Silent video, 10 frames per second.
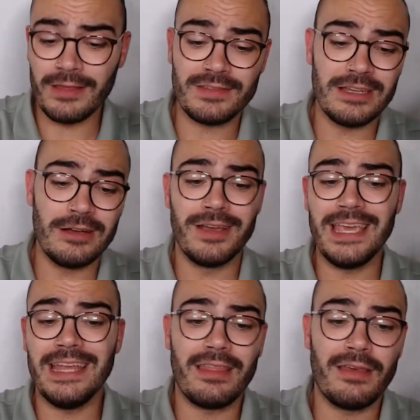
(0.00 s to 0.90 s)
They've still
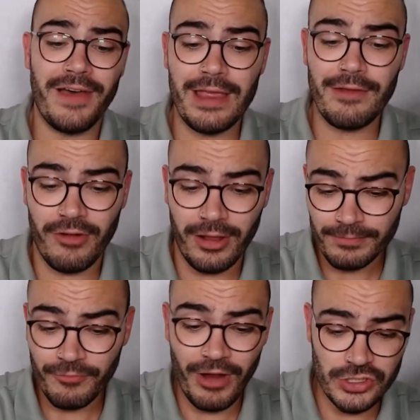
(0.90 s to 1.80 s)
eaten at their favorite
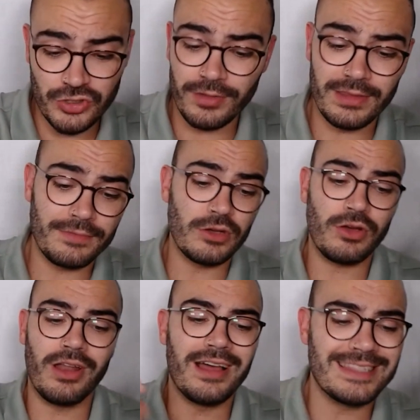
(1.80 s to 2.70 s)
restaurant. They've still
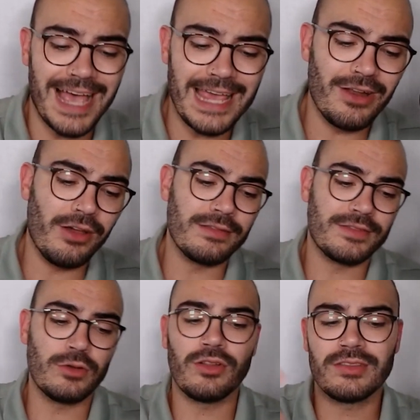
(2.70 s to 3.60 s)
gone out on date night. They've
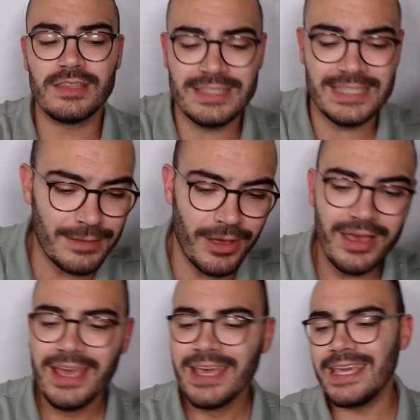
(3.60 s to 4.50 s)
still gone to the
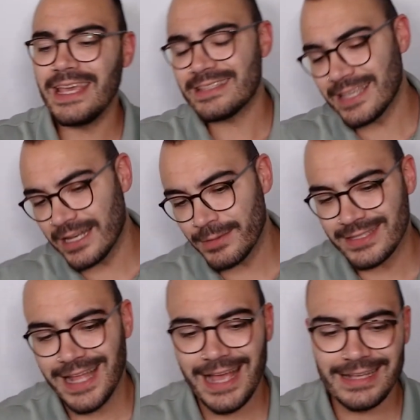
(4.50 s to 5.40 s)
cinema, eating cinema
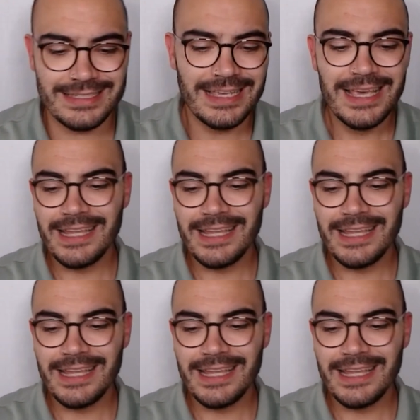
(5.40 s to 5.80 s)
snacks.